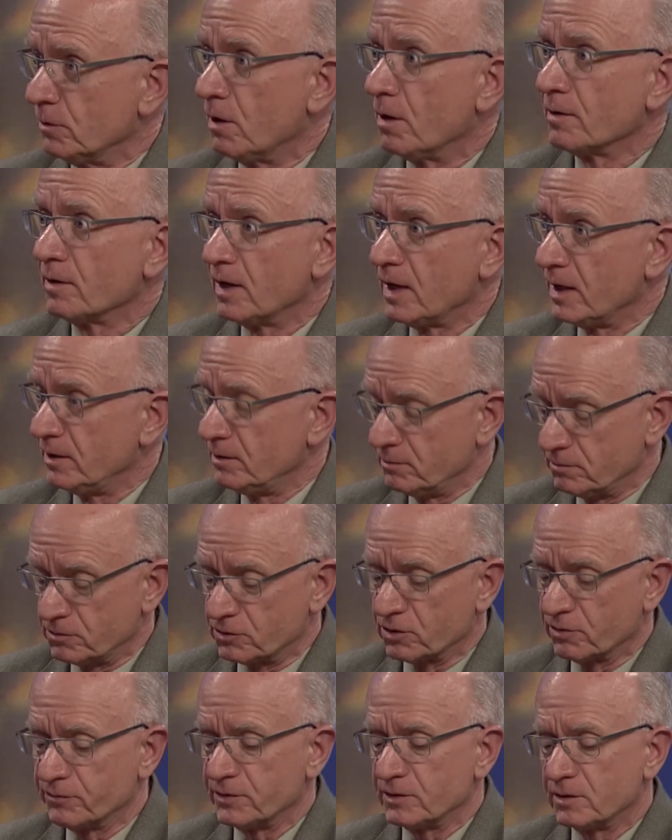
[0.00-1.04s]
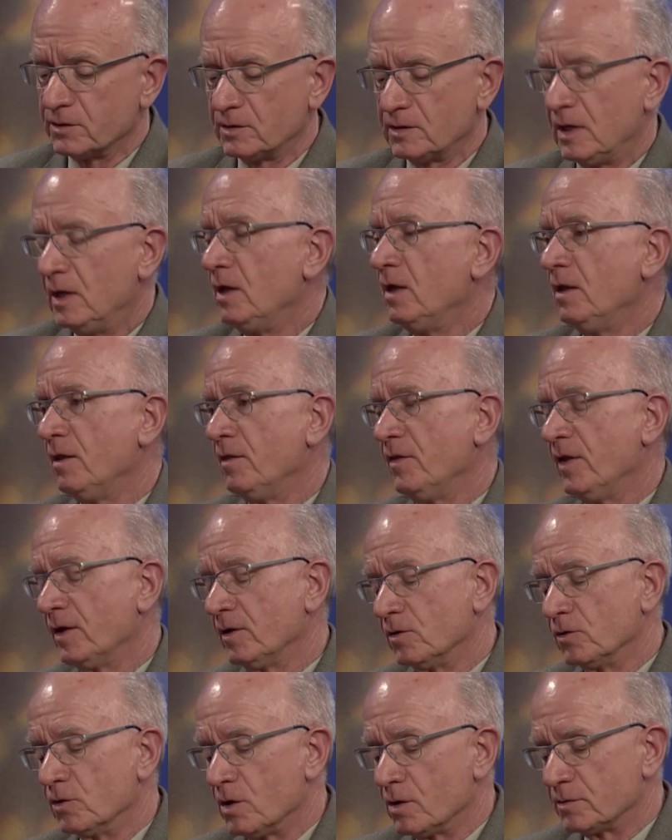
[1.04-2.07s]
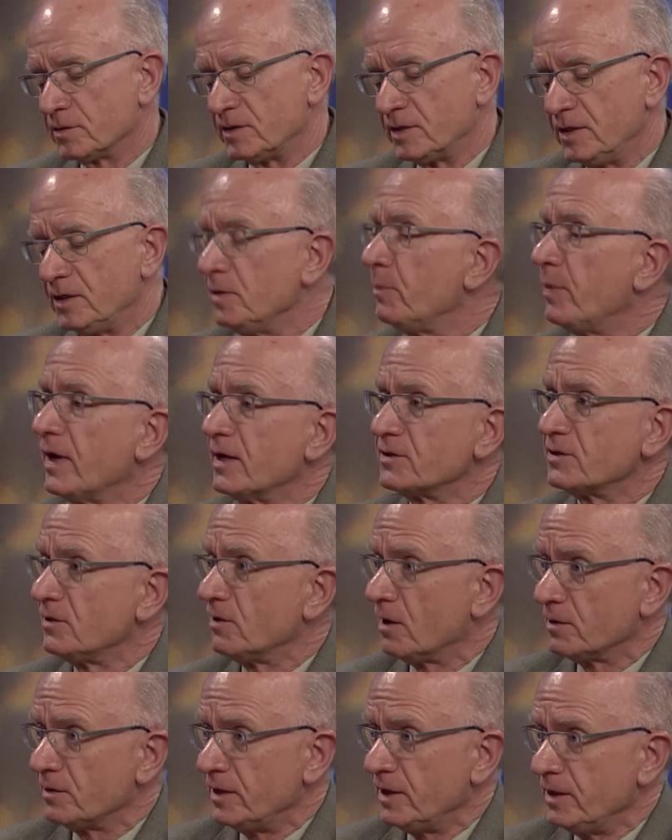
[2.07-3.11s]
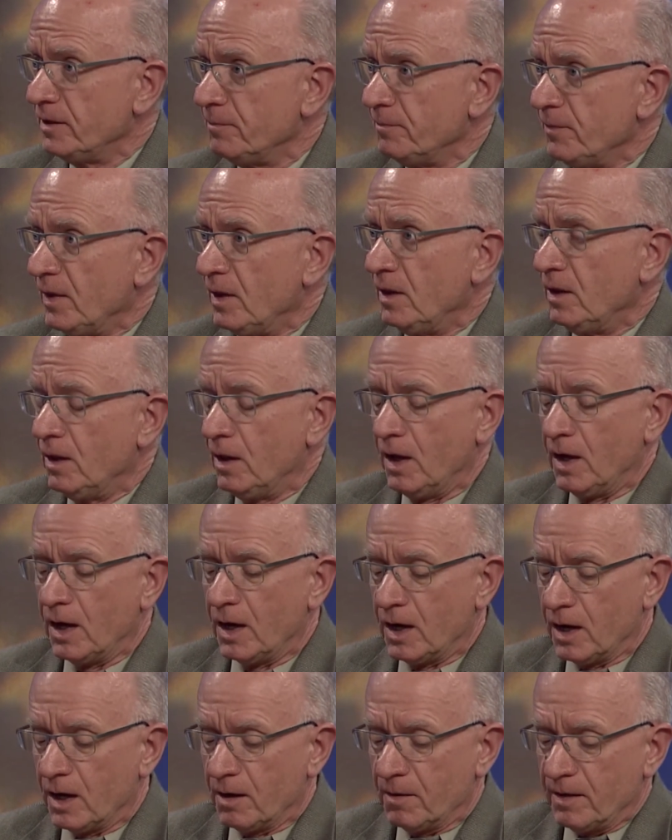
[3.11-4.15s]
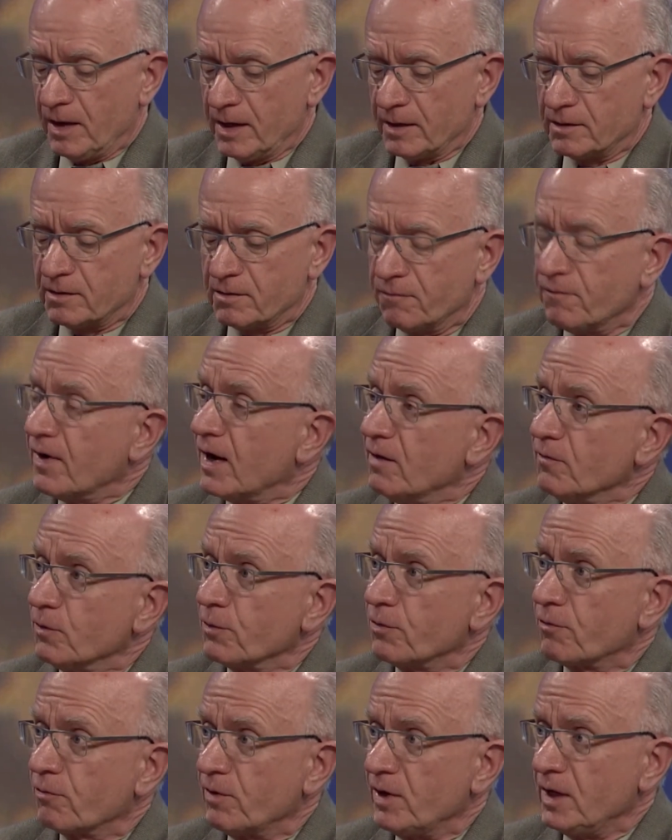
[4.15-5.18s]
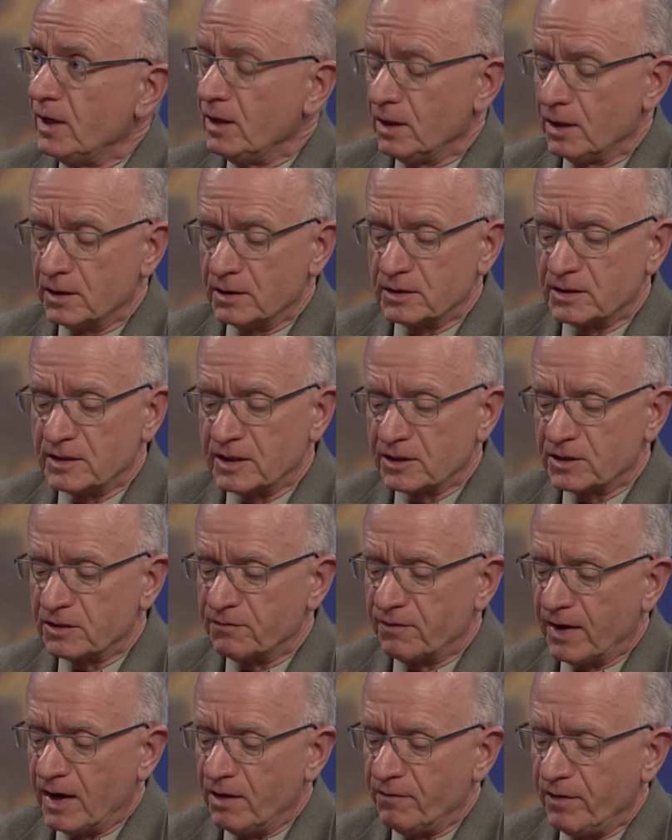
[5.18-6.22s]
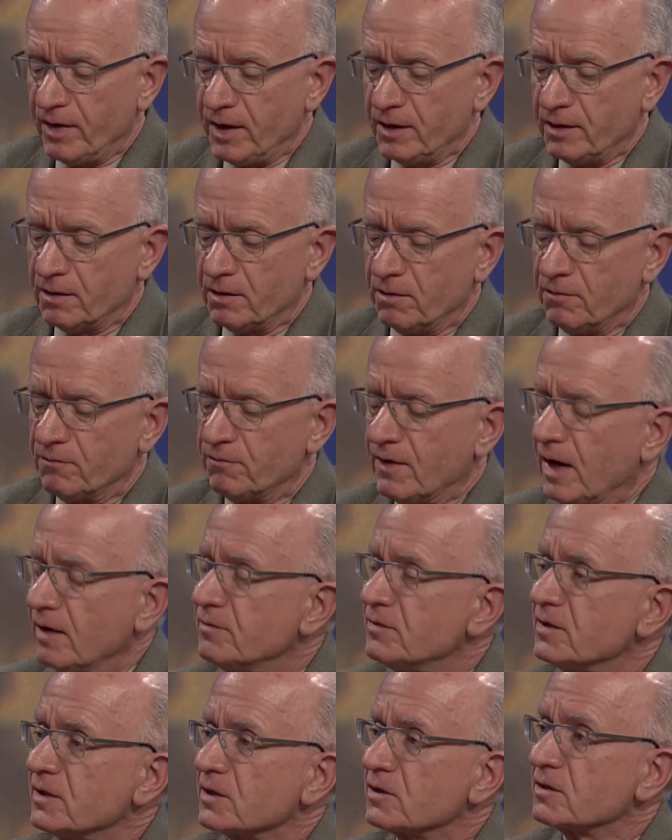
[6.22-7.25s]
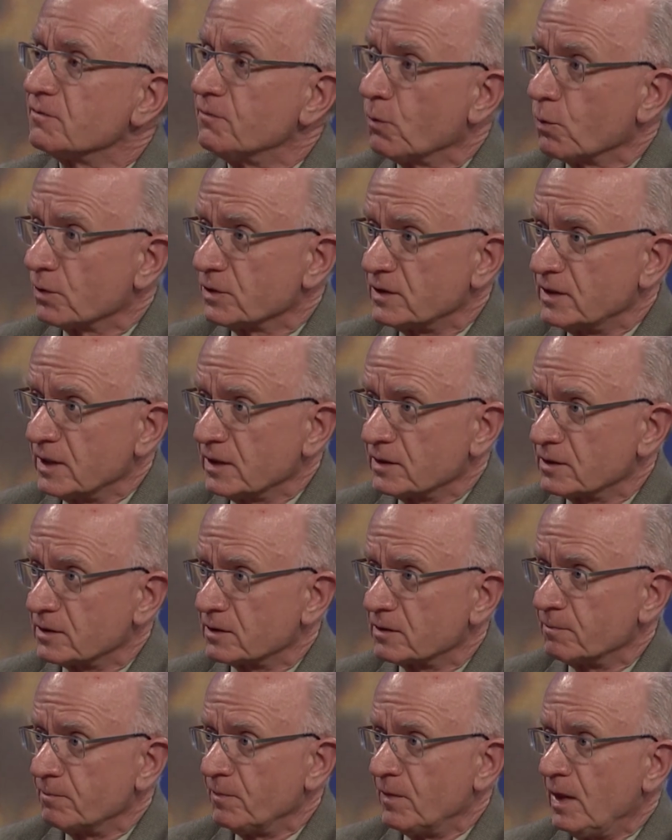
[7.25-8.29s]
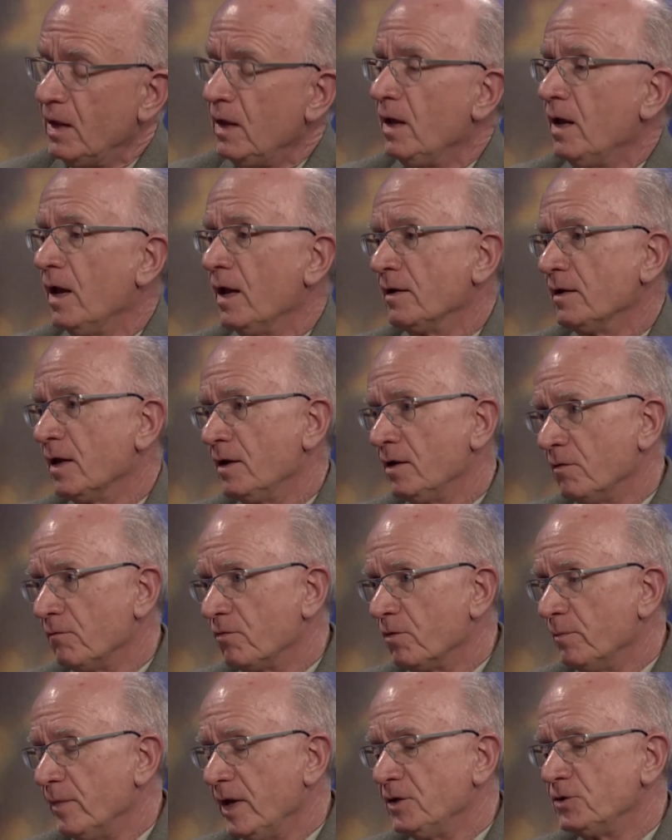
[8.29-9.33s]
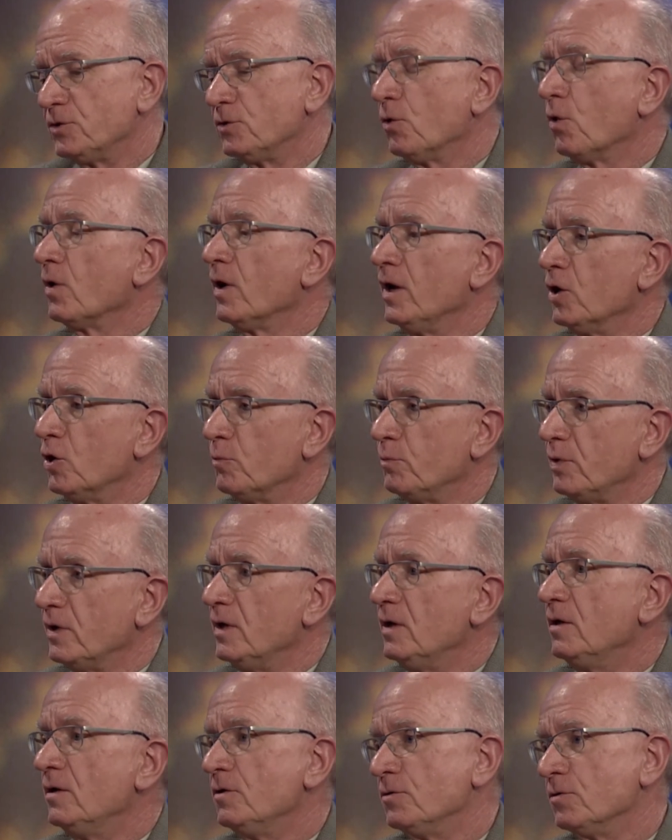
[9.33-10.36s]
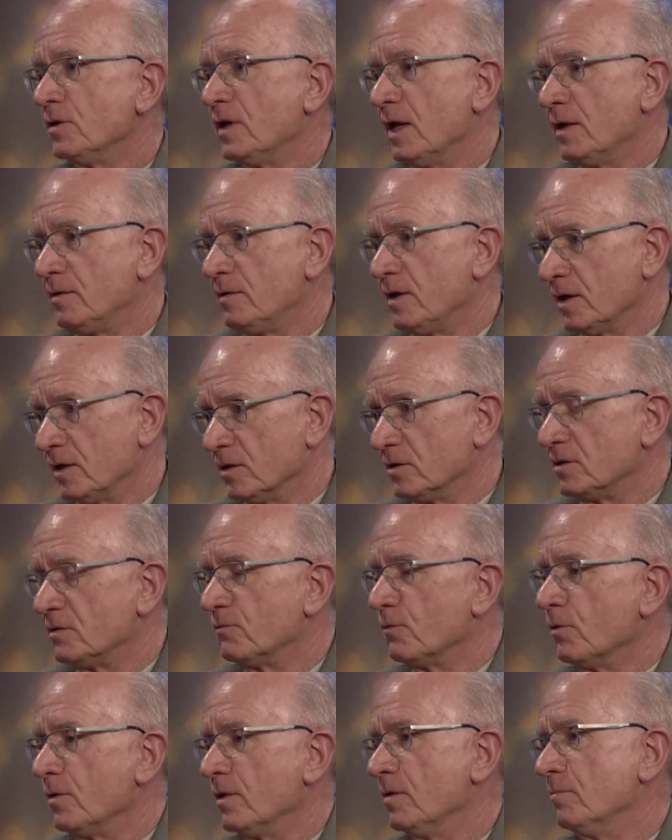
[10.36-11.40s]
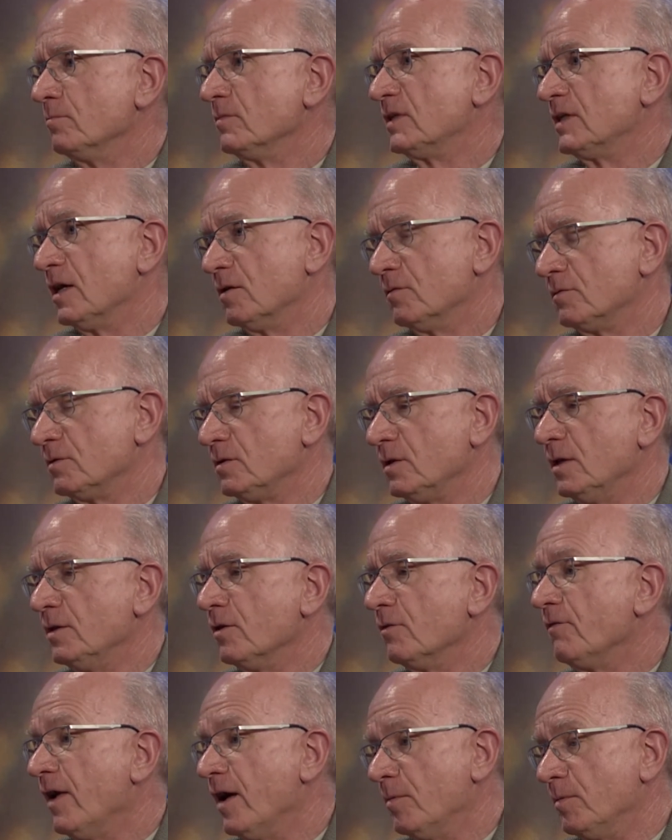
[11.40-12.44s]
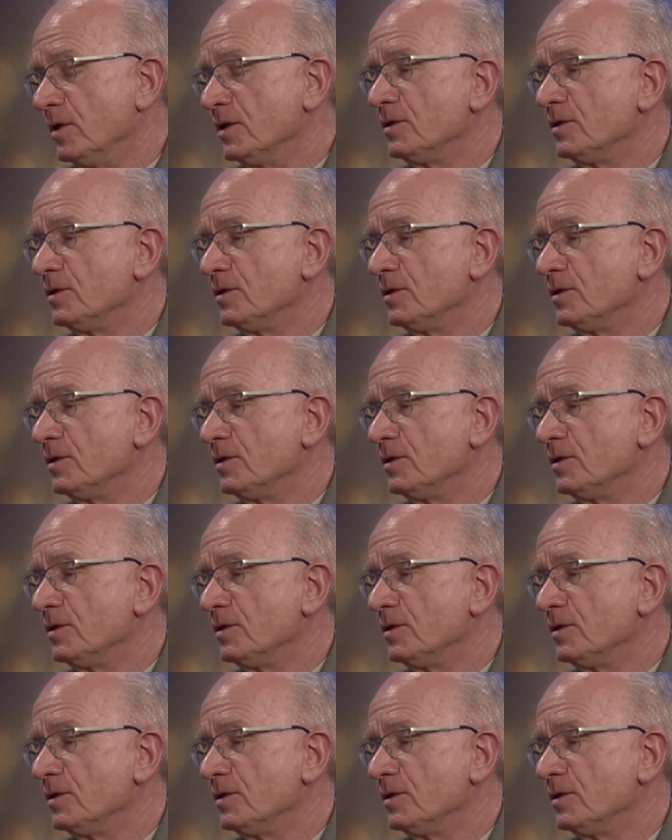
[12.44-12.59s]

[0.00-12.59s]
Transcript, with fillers: online services, they can call Cindy Passananti uh, at five oh three, six five eight, five six four six. Okay. And get information or help to get tickets for themselves and their families.